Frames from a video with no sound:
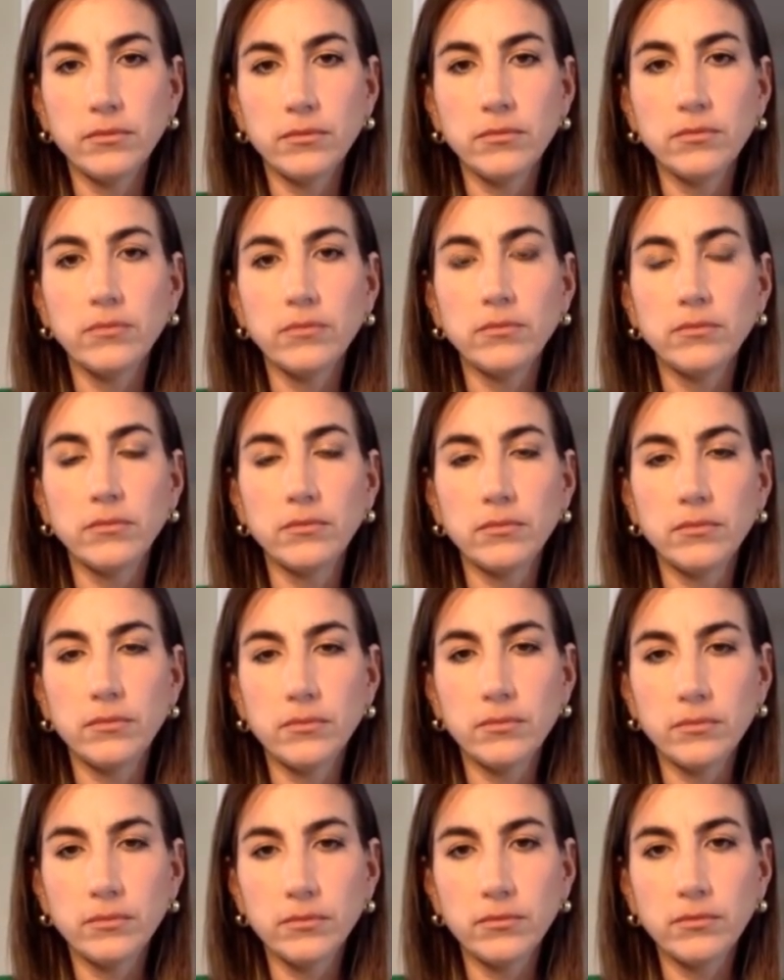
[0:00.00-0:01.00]

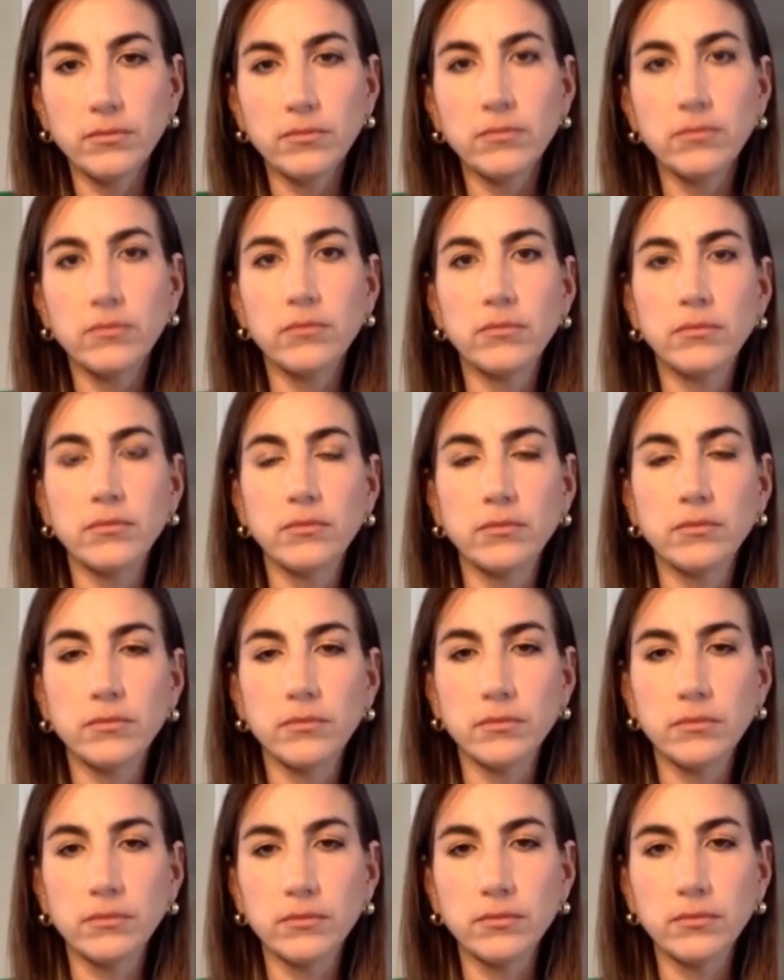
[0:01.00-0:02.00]

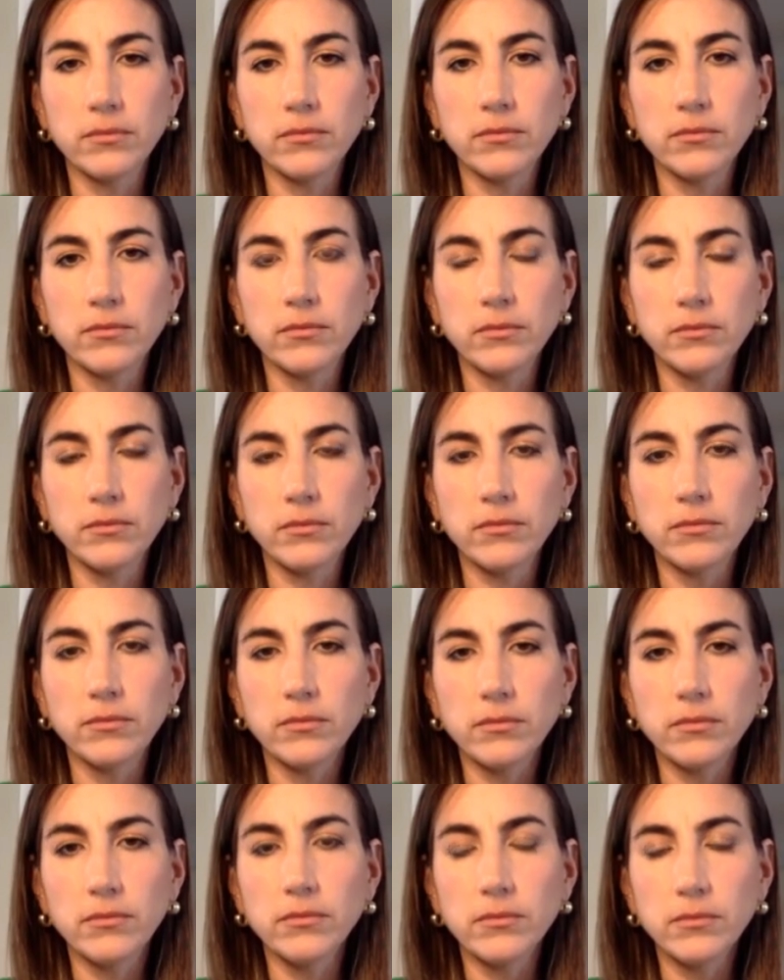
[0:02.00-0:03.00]

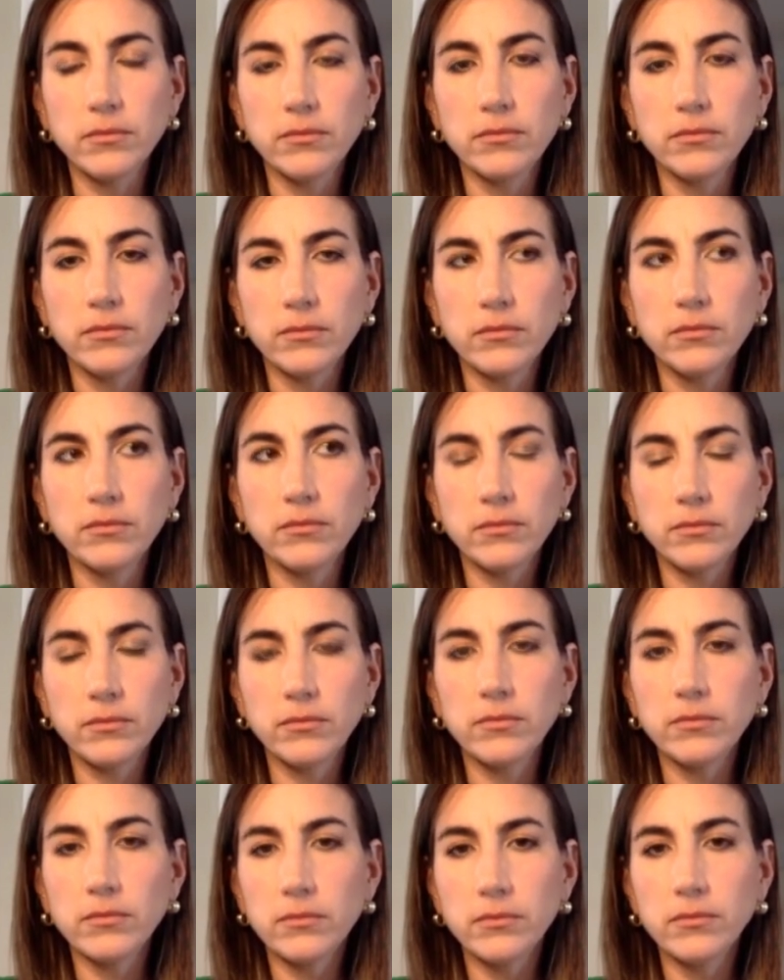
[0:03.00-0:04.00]

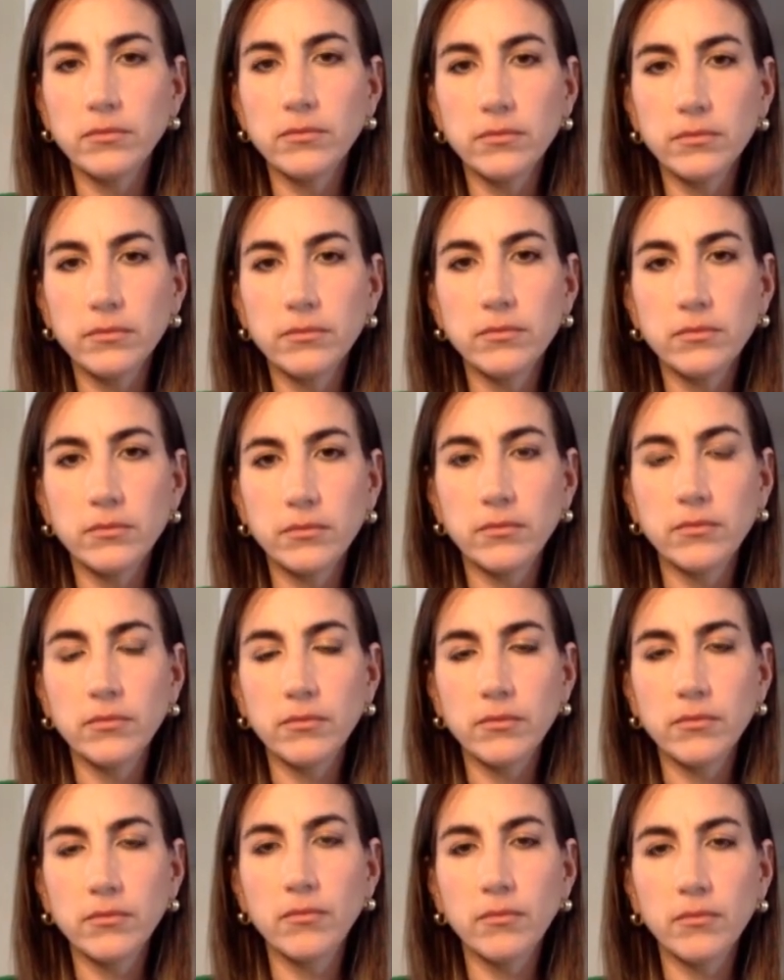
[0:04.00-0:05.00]

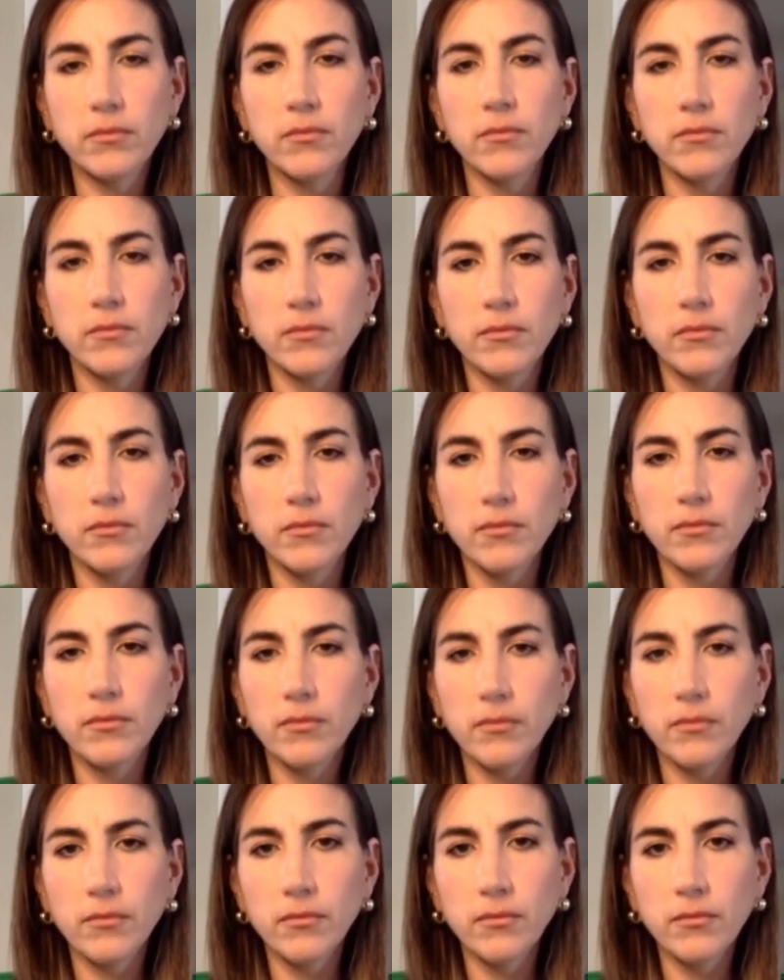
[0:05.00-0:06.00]

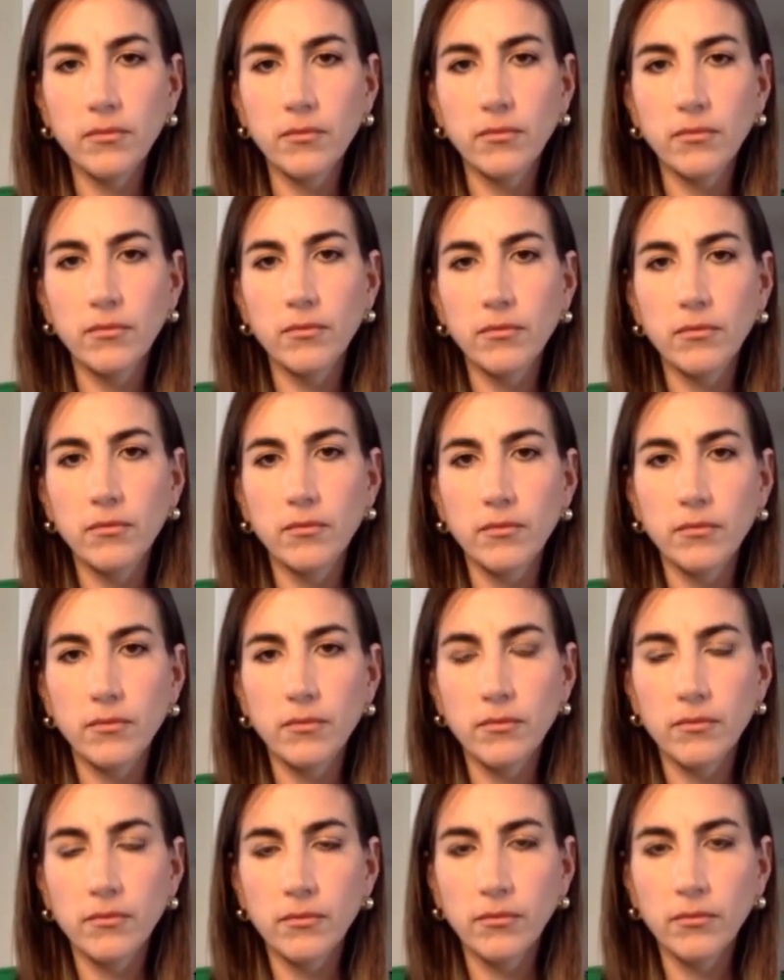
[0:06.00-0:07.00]

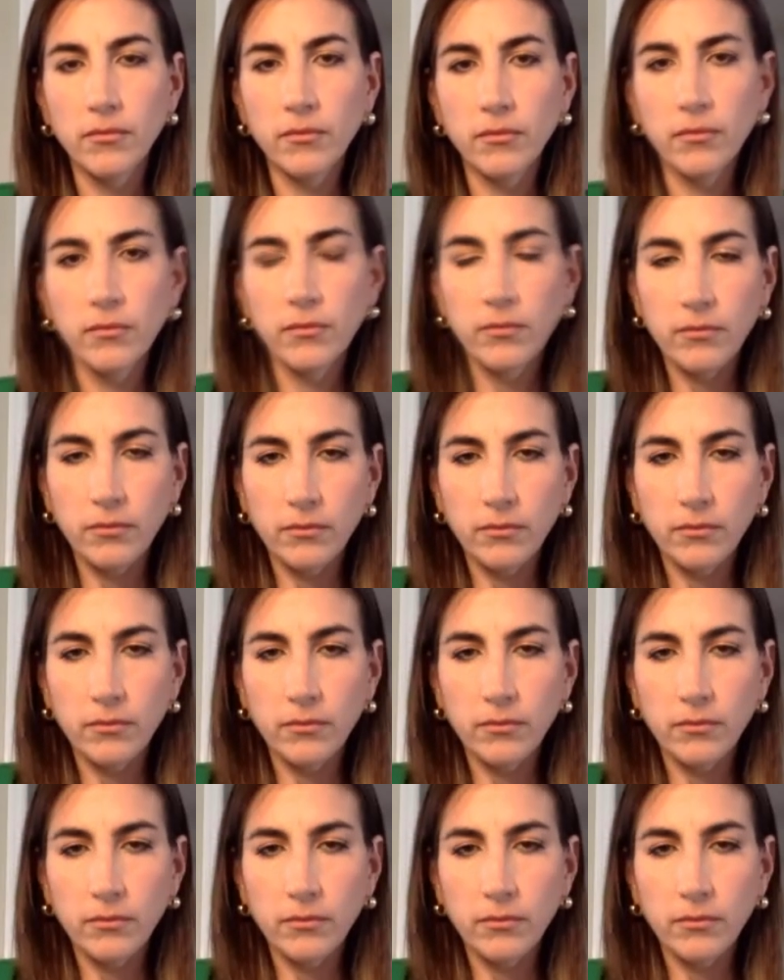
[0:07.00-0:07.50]
The person shown says nothing.